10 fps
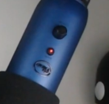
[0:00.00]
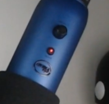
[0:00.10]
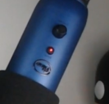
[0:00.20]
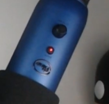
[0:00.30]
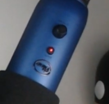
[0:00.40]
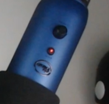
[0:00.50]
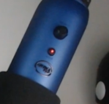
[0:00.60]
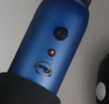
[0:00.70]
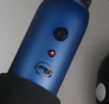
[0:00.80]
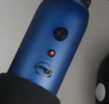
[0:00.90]

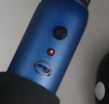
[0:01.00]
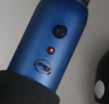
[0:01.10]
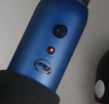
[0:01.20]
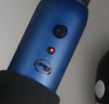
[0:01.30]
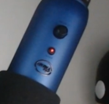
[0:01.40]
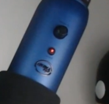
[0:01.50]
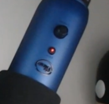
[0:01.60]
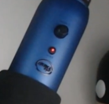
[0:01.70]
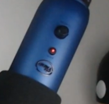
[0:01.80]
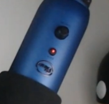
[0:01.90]

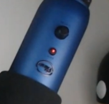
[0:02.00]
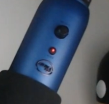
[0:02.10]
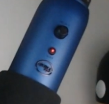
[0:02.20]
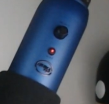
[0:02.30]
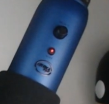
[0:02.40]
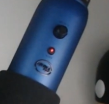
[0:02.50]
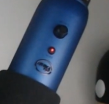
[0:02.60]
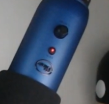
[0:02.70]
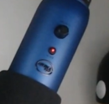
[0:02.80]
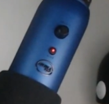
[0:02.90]

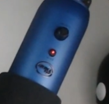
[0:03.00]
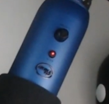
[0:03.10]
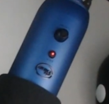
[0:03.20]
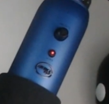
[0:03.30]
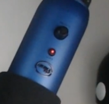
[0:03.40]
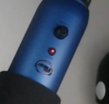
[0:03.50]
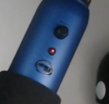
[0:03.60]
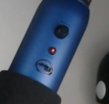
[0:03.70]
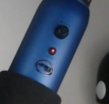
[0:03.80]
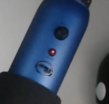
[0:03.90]

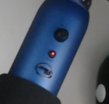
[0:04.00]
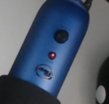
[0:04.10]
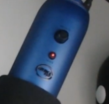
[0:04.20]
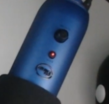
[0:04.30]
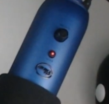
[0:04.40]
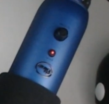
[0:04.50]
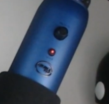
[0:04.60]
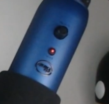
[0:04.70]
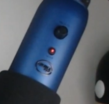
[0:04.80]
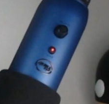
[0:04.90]

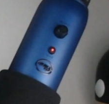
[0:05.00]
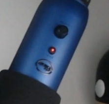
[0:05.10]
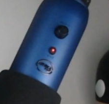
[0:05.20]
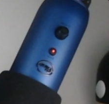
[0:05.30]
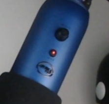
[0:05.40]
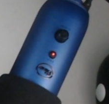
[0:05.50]
(silent)